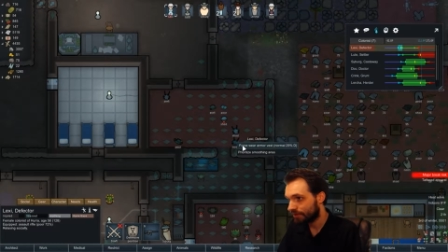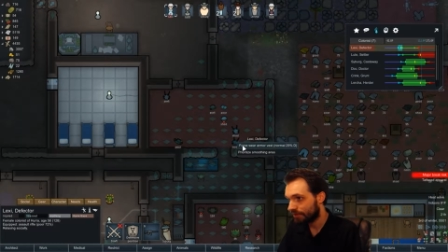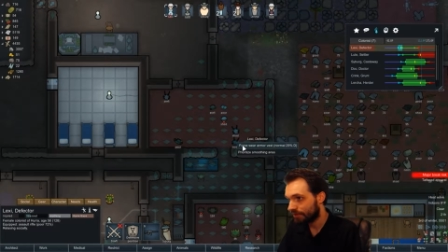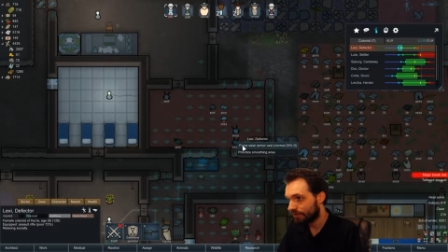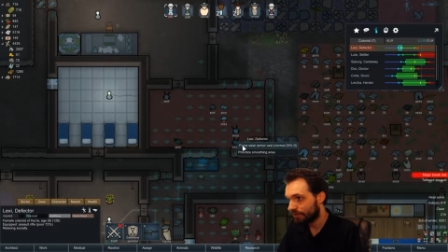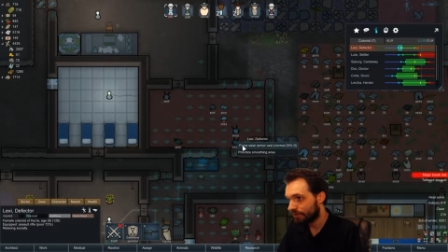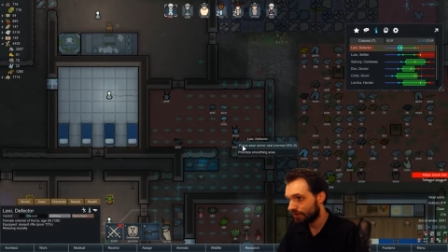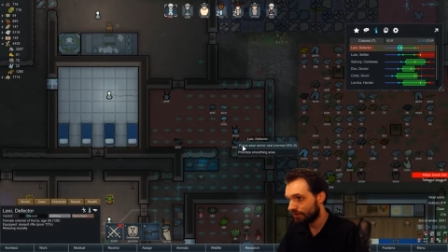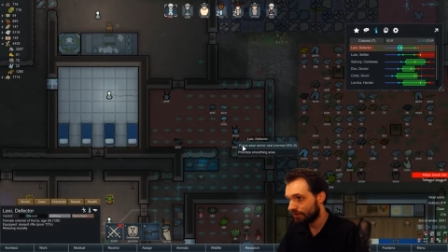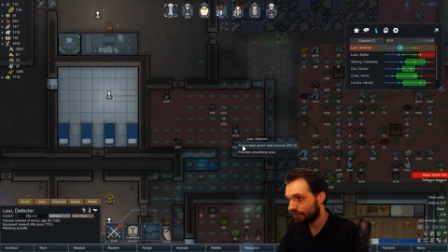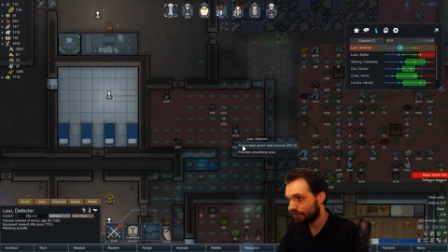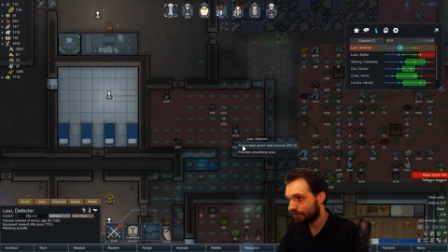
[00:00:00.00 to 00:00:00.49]

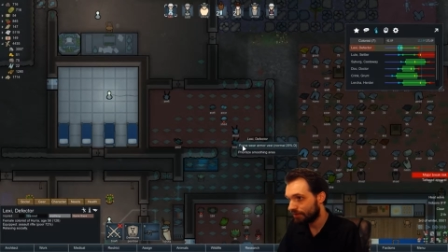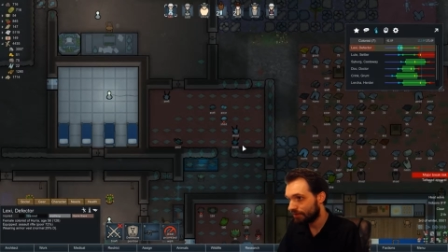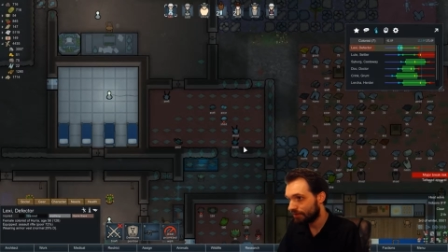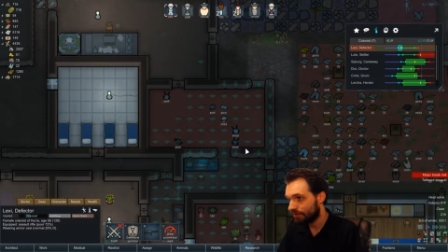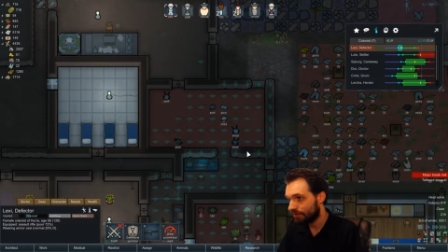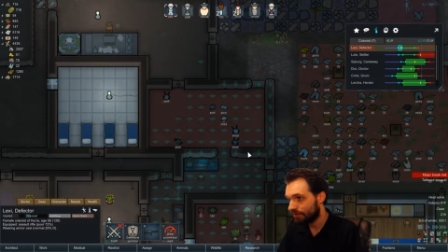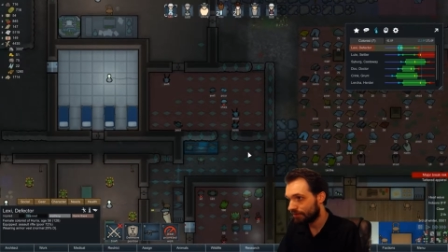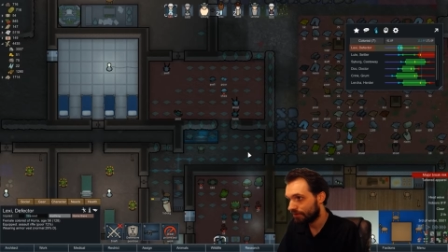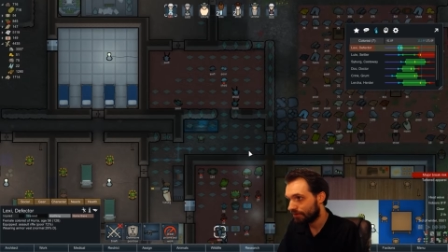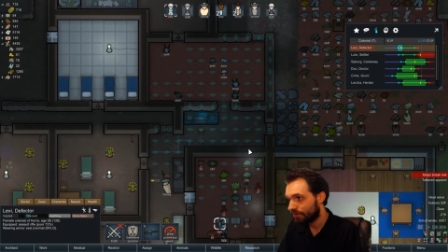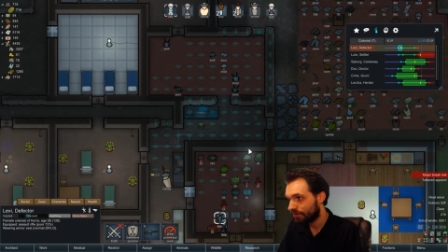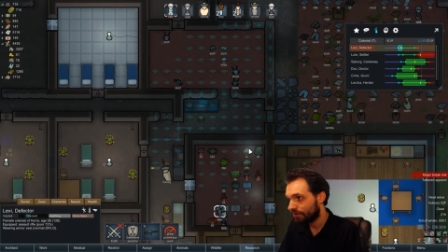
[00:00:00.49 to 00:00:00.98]
the
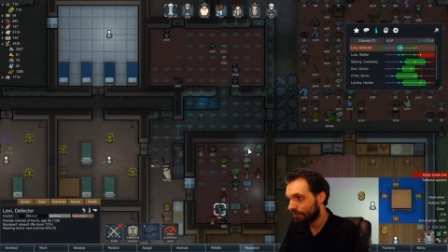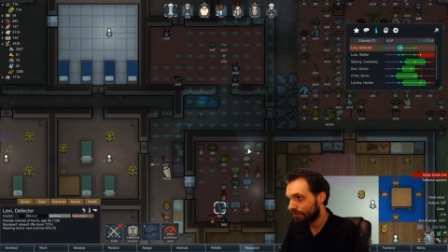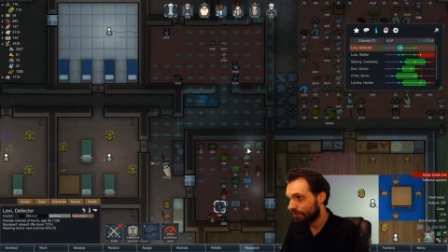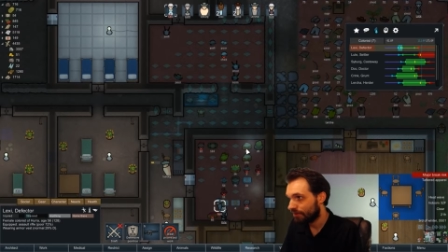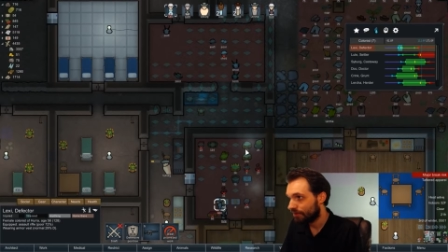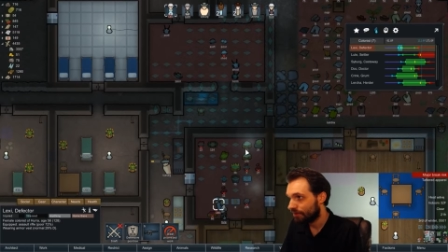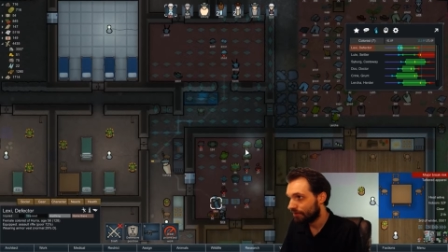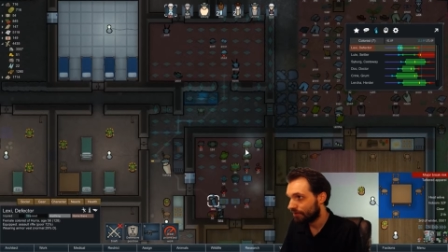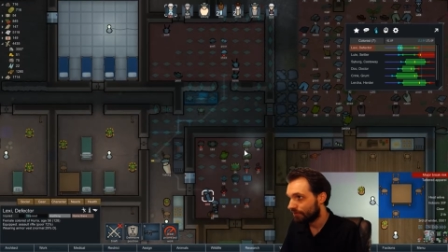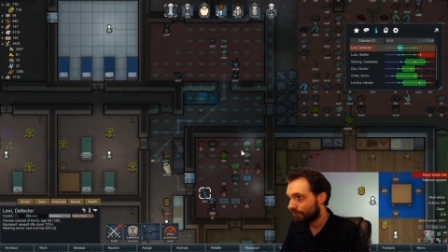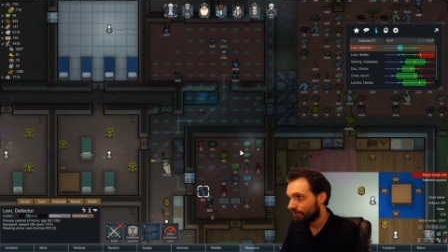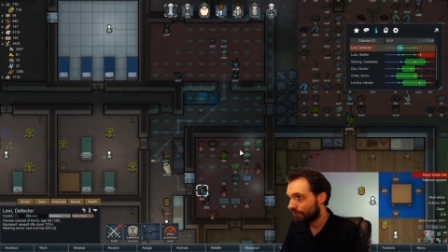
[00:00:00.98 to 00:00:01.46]

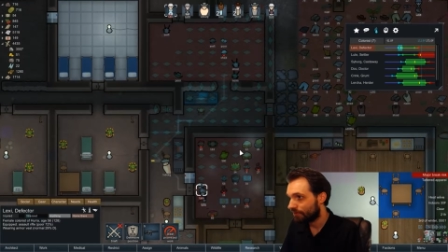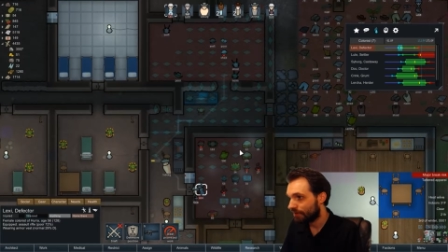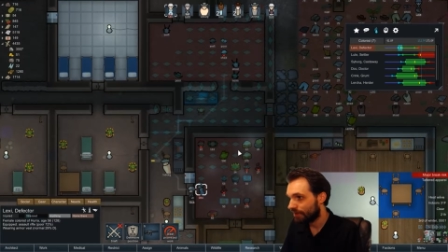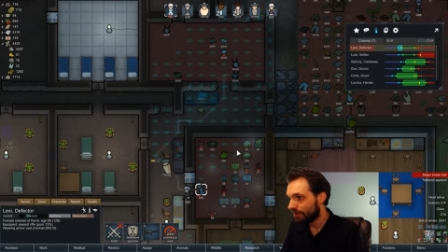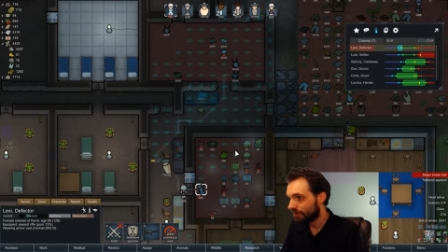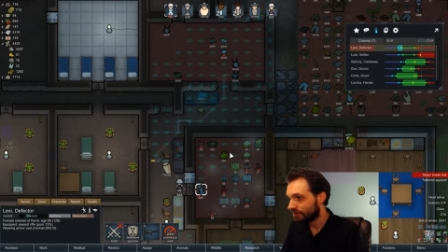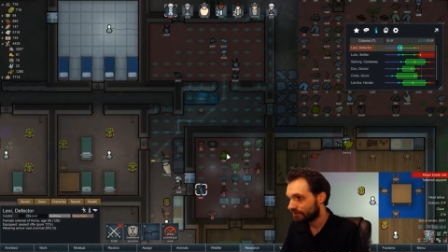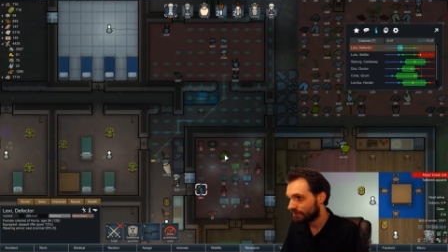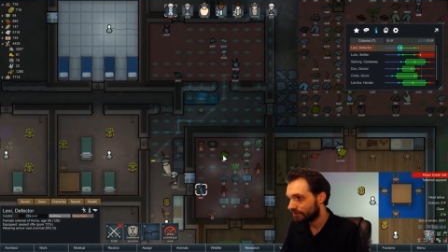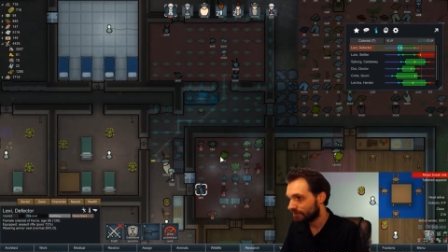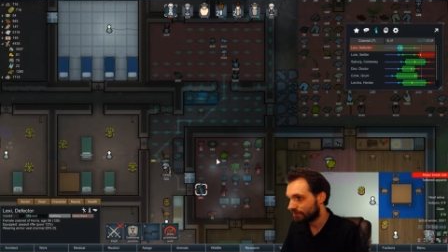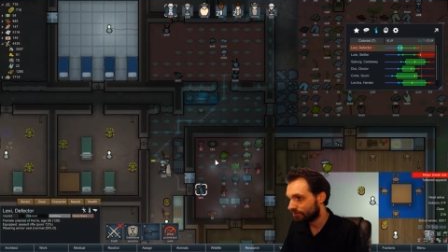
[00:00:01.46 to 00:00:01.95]

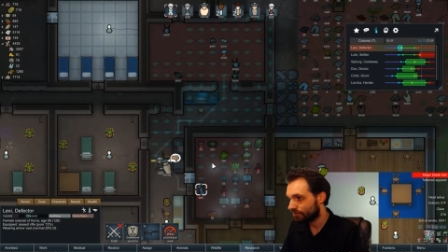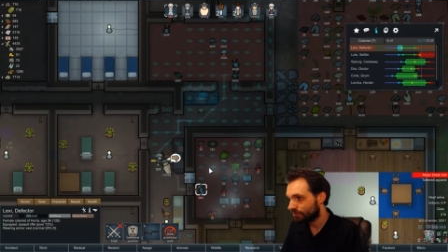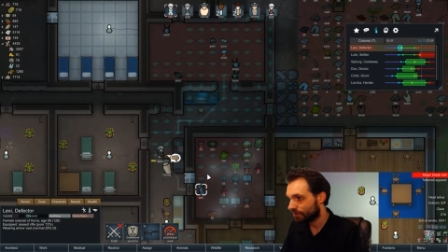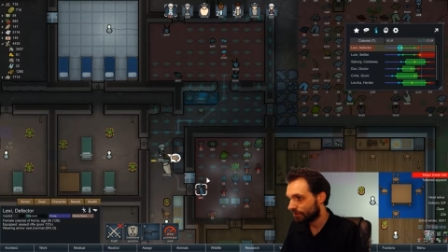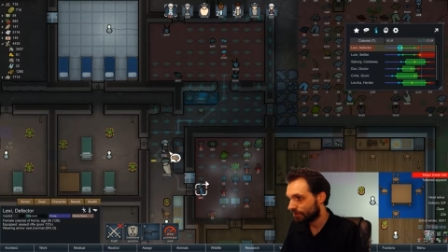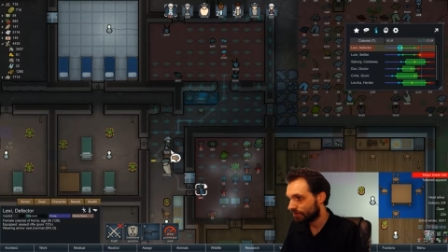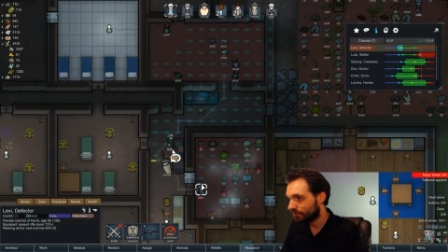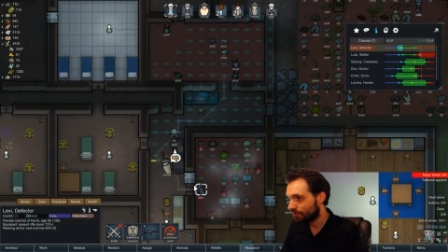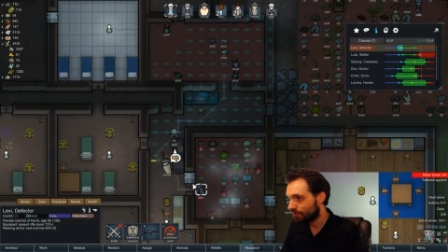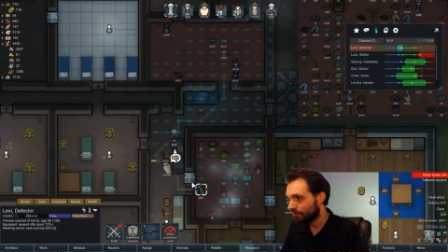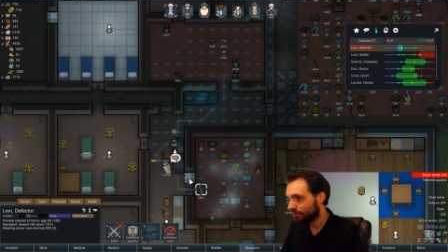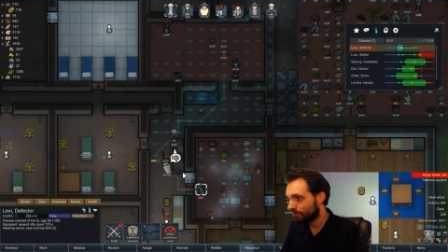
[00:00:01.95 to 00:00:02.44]
vest as
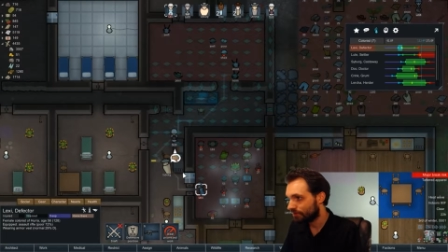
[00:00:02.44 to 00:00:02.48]
well.